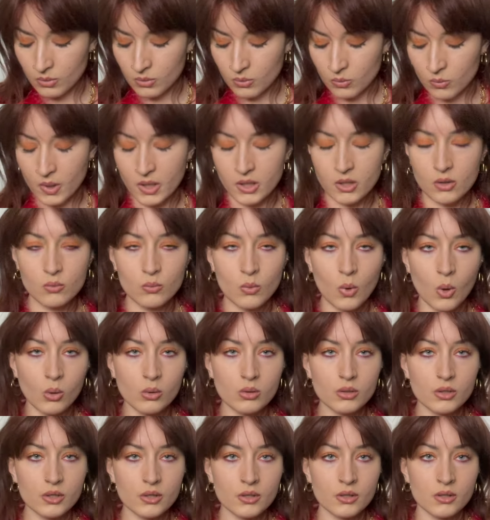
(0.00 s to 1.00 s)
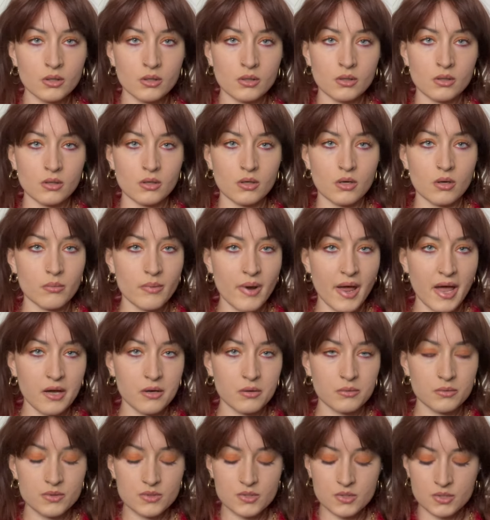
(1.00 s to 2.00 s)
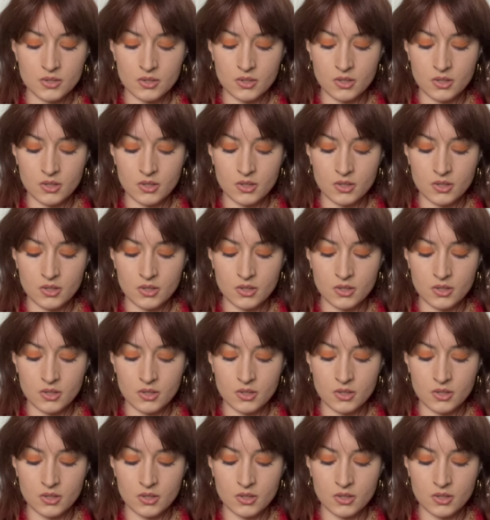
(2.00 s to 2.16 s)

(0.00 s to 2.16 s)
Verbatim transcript: when you walk around,